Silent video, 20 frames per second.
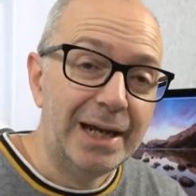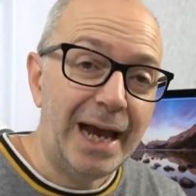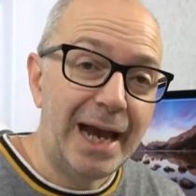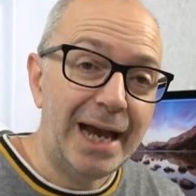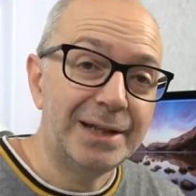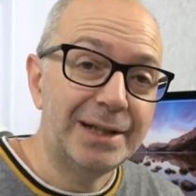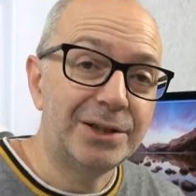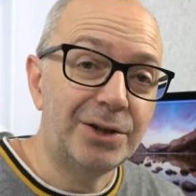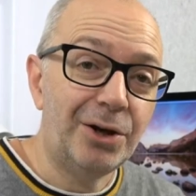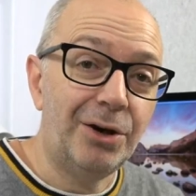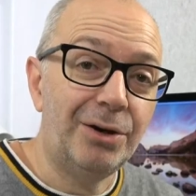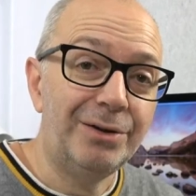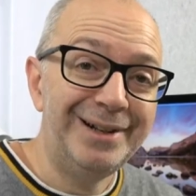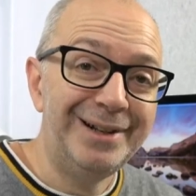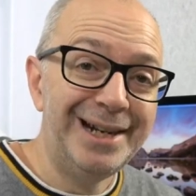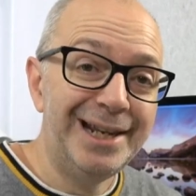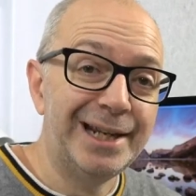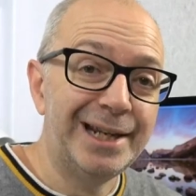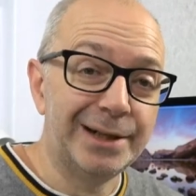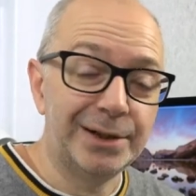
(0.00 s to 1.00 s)
as are
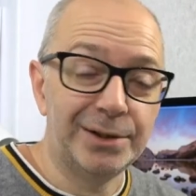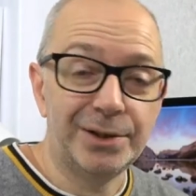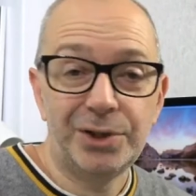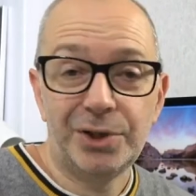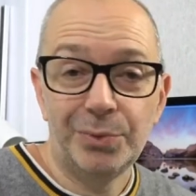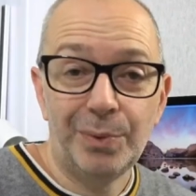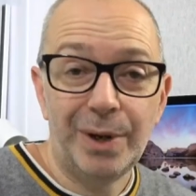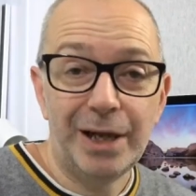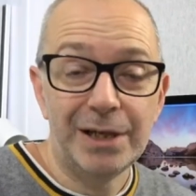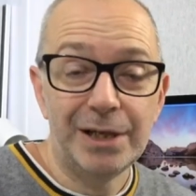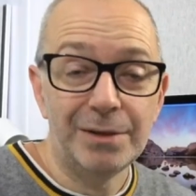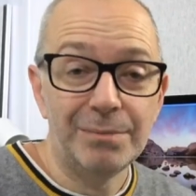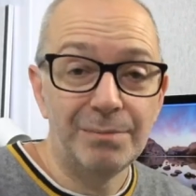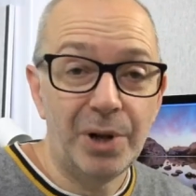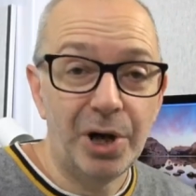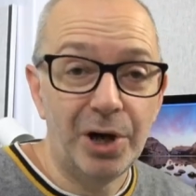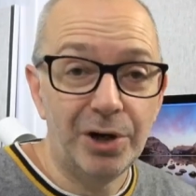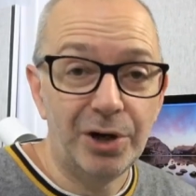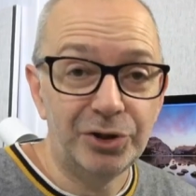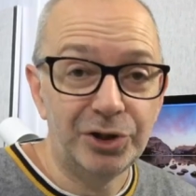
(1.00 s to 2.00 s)
links to where you can
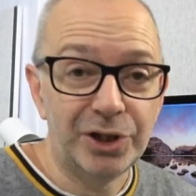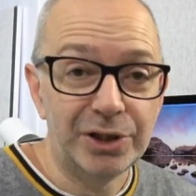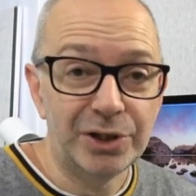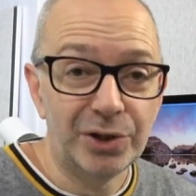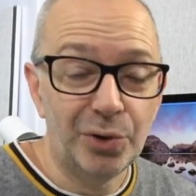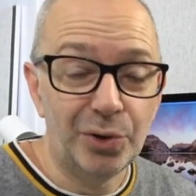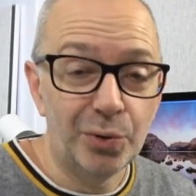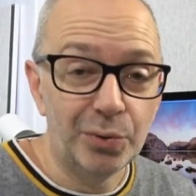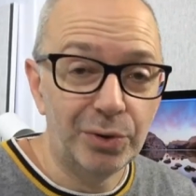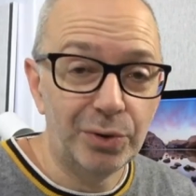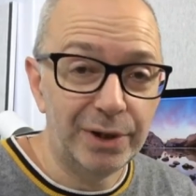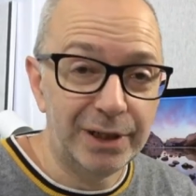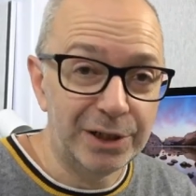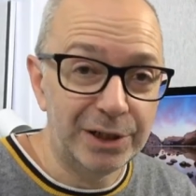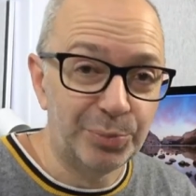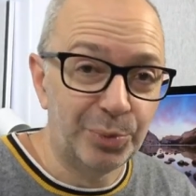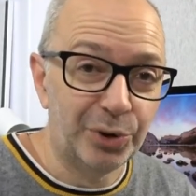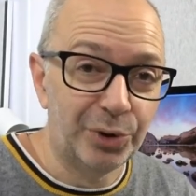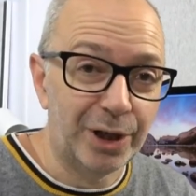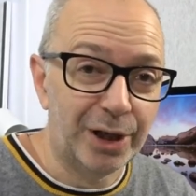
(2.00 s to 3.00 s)
purchase all of
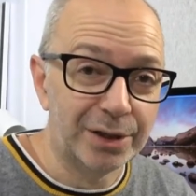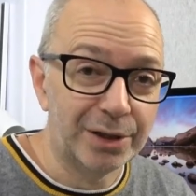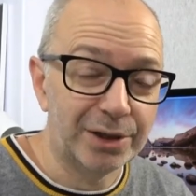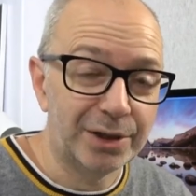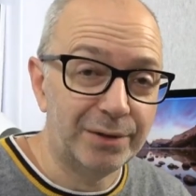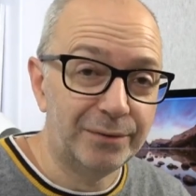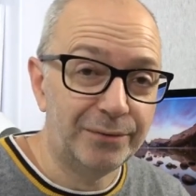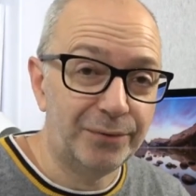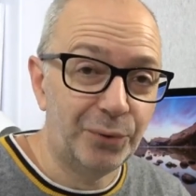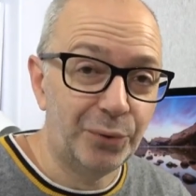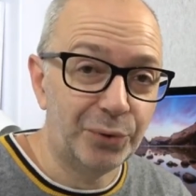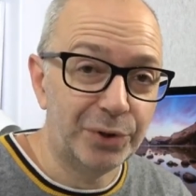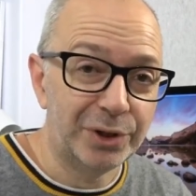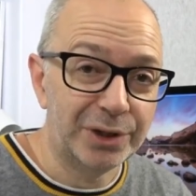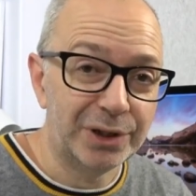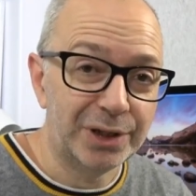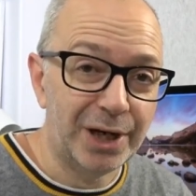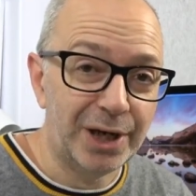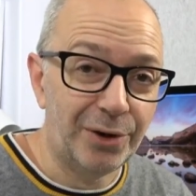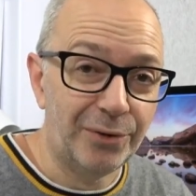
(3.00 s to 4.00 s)
these products for
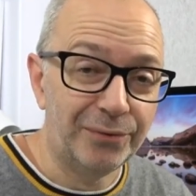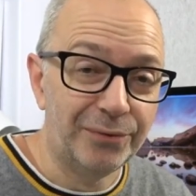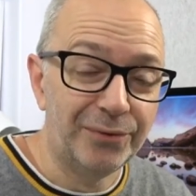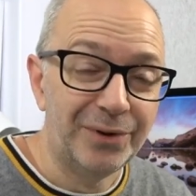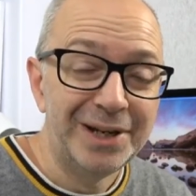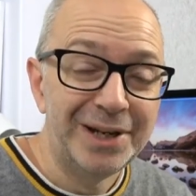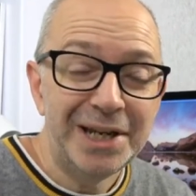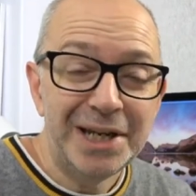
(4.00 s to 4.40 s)
yourself.